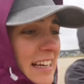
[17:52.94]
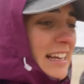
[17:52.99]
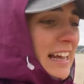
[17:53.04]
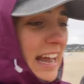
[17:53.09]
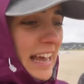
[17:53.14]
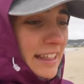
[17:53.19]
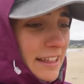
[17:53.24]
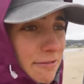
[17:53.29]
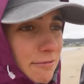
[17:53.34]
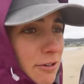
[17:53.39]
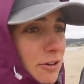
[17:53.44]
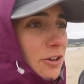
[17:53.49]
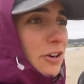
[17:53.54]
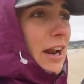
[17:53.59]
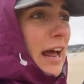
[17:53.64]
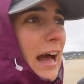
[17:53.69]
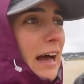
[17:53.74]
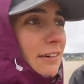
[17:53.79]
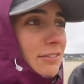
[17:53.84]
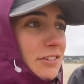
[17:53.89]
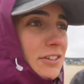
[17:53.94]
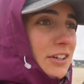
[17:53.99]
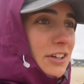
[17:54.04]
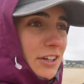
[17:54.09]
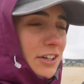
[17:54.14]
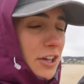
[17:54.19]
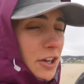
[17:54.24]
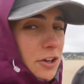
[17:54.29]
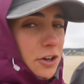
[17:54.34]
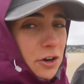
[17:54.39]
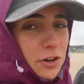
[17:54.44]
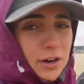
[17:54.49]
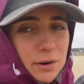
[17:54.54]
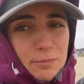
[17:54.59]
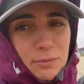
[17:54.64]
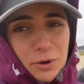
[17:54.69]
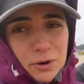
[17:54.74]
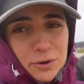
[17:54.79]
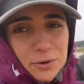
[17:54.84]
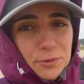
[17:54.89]
I think we're gonna have to cut our
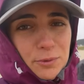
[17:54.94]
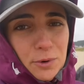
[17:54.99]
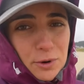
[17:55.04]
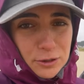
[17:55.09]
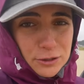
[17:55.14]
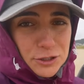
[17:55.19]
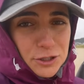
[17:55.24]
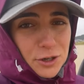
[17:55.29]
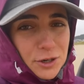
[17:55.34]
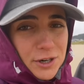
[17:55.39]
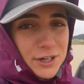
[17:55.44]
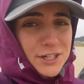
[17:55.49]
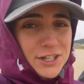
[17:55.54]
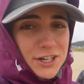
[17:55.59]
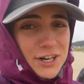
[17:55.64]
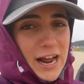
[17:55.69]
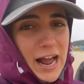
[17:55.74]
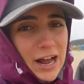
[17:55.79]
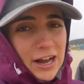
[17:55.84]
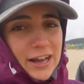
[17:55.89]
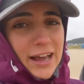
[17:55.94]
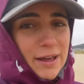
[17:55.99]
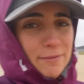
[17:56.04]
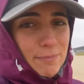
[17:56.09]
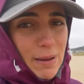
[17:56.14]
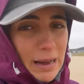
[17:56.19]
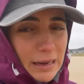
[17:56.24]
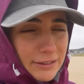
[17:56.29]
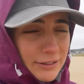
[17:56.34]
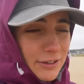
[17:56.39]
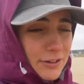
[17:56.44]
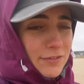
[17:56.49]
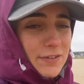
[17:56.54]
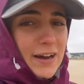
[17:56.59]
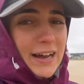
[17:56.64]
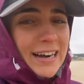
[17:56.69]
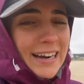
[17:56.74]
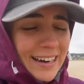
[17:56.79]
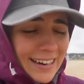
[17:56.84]
morning walk short and head back to the van.